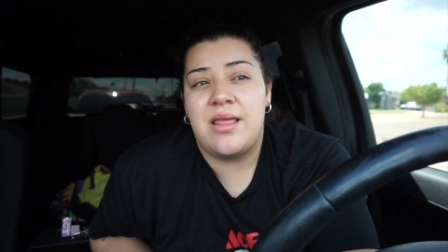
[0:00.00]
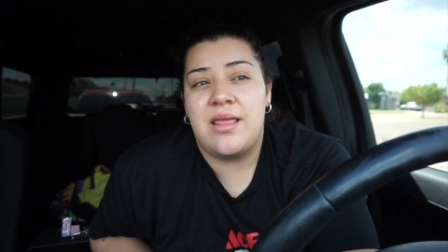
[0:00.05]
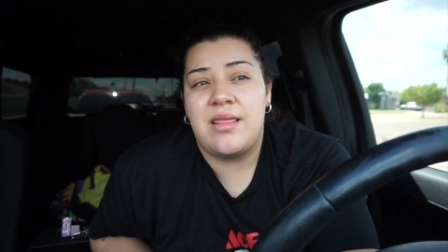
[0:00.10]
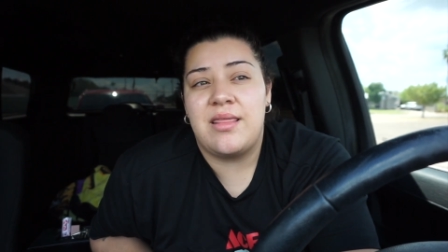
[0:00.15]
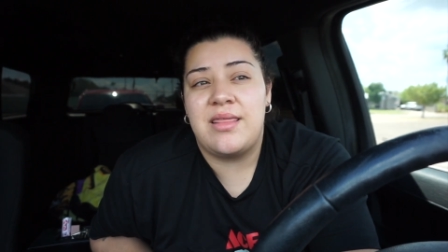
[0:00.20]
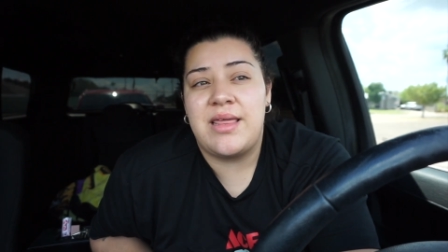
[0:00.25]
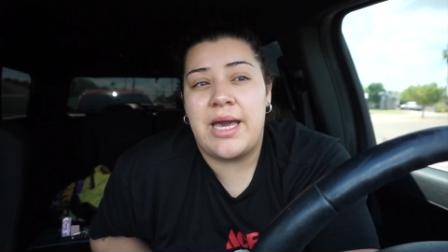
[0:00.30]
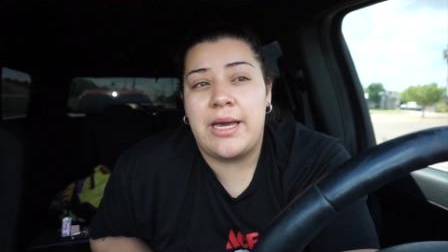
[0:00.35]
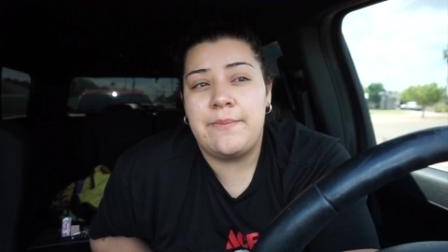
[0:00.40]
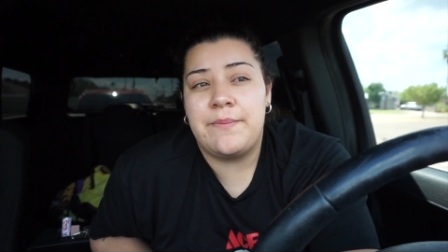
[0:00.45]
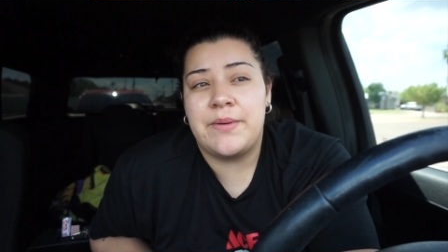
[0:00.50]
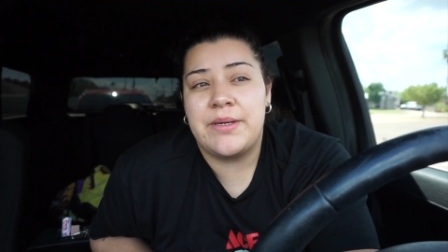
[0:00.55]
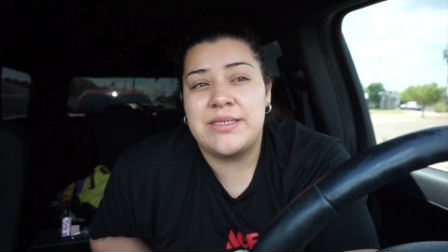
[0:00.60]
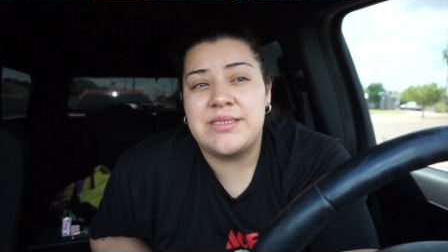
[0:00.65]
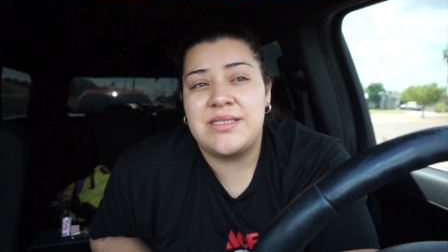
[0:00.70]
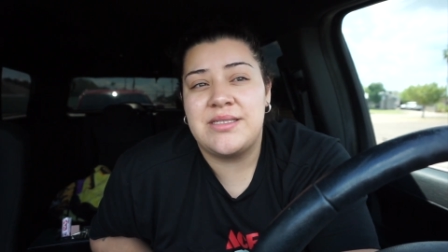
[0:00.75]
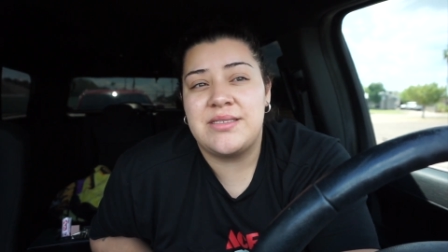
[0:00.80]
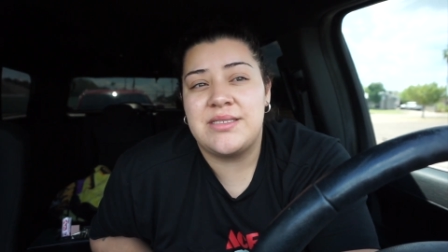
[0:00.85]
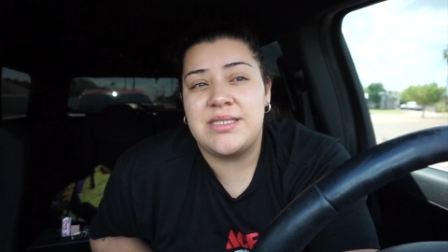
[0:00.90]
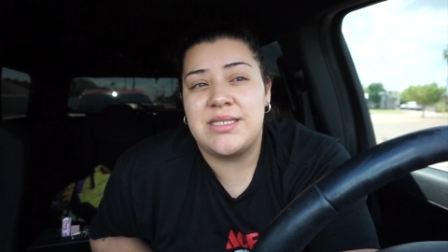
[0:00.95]
that
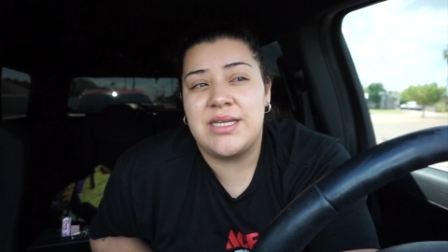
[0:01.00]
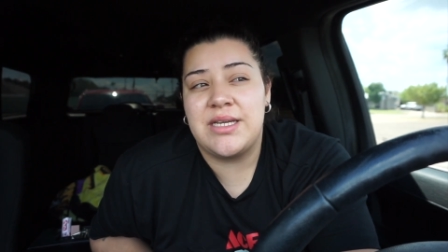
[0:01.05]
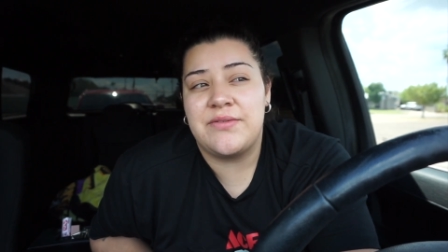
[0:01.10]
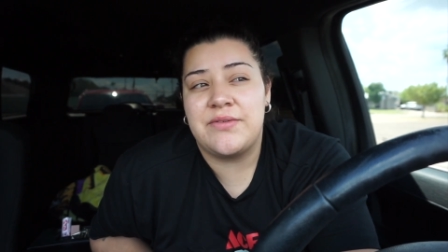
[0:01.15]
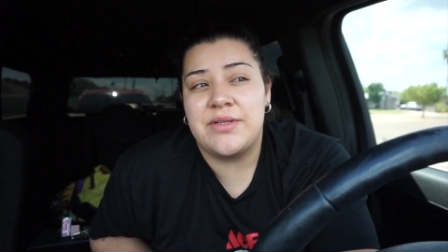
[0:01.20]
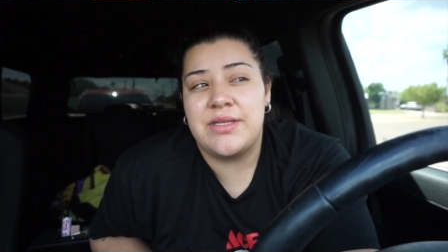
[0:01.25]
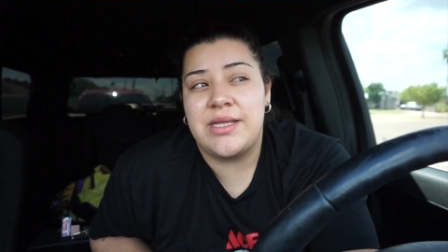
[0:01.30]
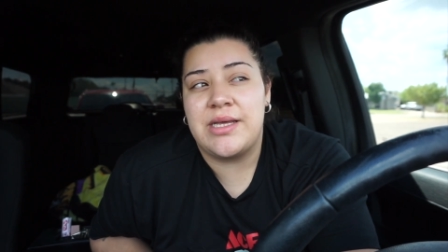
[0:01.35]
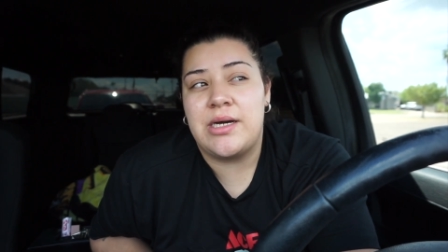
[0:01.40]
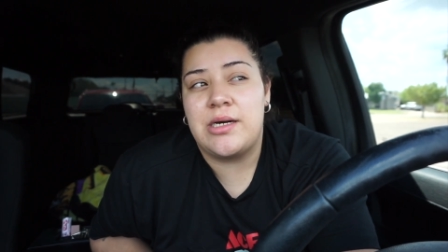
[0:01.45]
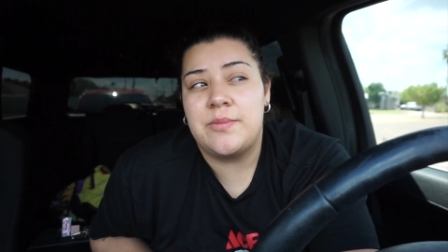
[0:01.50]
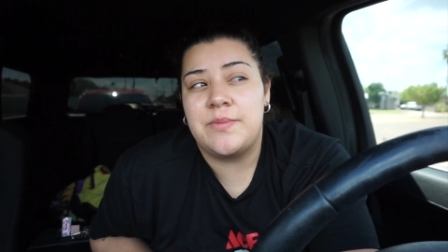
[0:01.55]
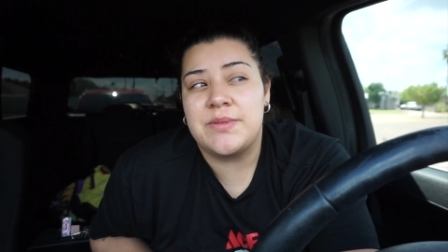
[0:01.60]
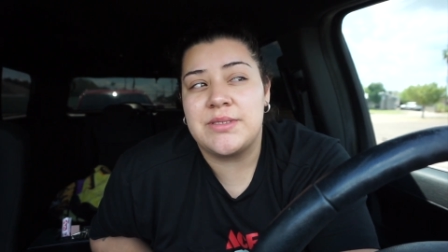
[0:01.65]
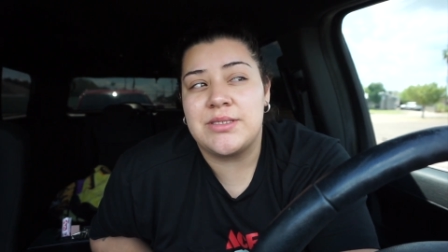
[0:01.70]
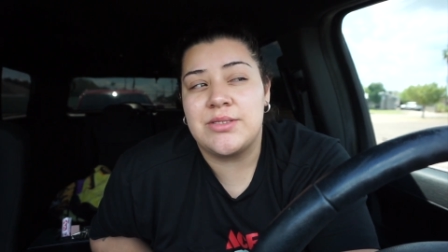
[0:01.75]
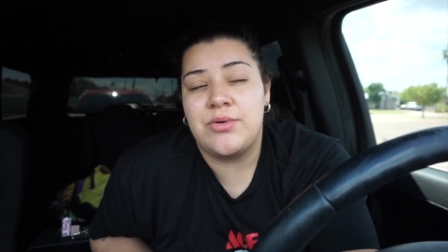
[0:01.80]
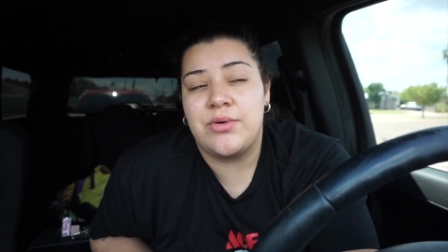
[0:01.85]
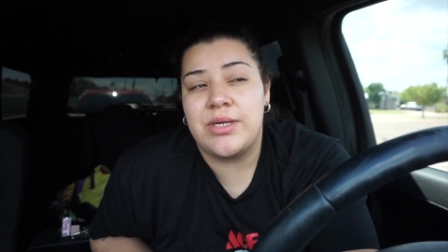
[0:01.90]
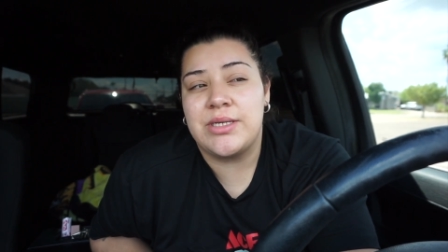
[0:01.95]
person to give her the help
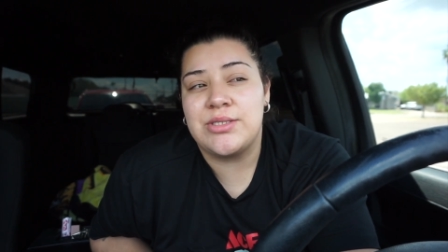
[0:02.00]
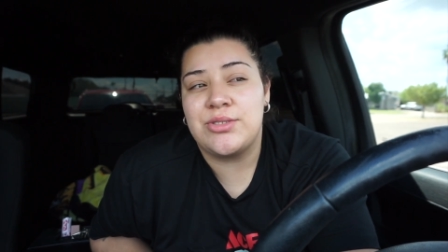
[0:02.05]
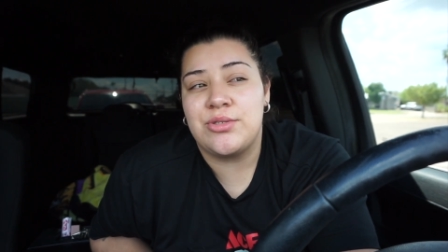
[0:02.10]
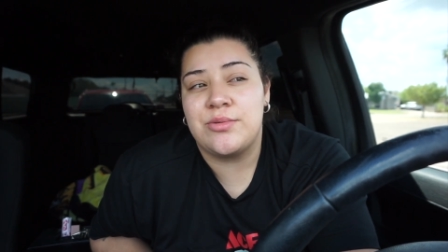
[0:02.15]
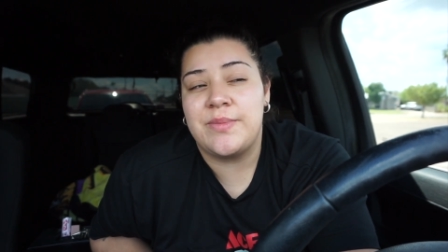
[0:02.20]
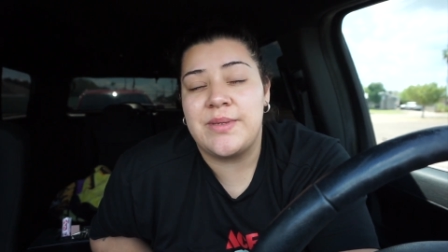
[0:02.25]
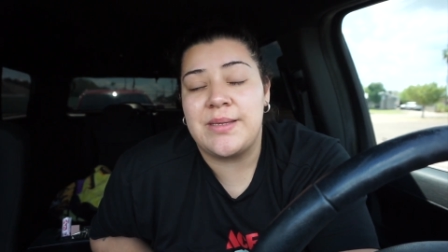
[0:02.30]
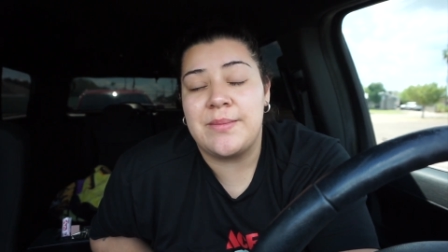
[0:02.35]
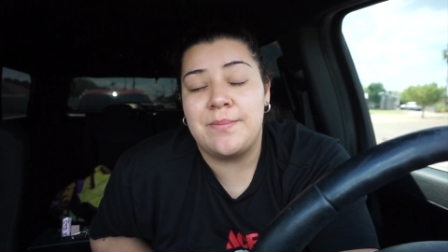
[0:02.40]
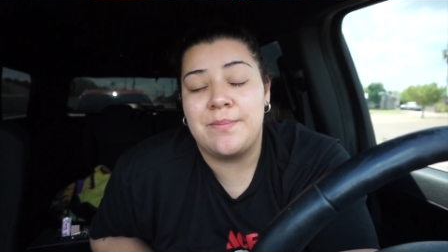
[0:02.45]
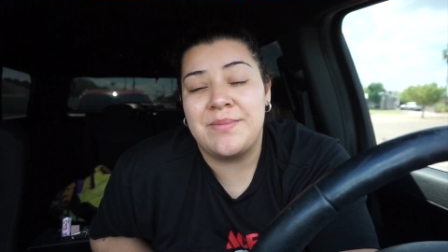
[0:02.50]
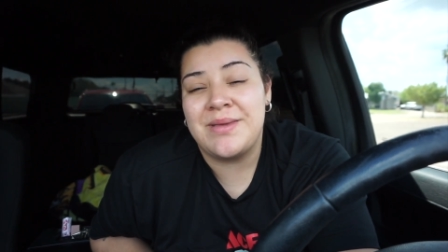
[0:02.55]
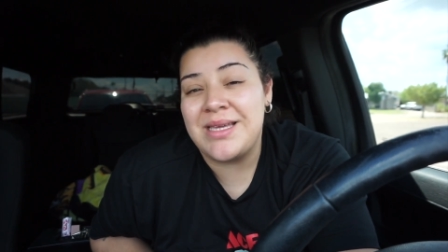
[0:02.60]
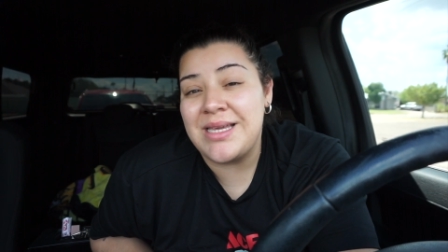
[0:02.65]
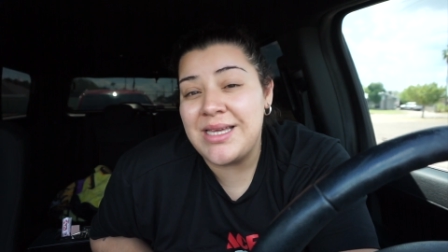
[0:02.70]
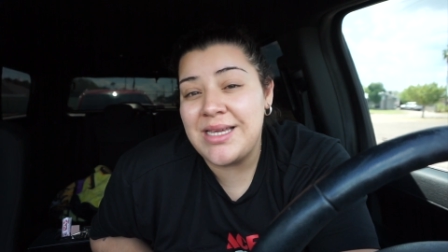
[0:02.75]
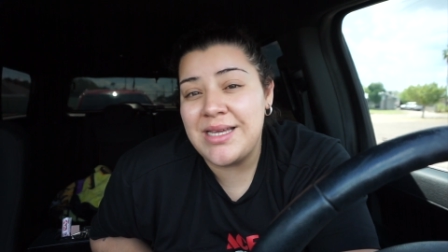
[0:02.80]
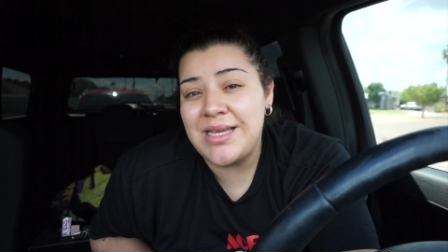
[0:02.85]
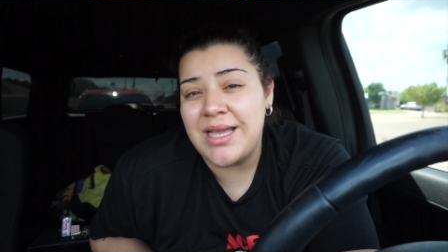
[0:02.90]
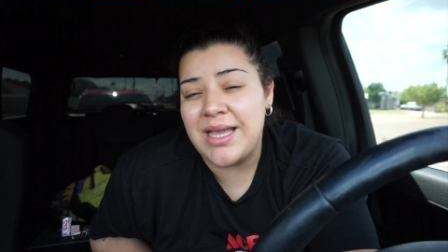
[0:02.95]
is going to be me,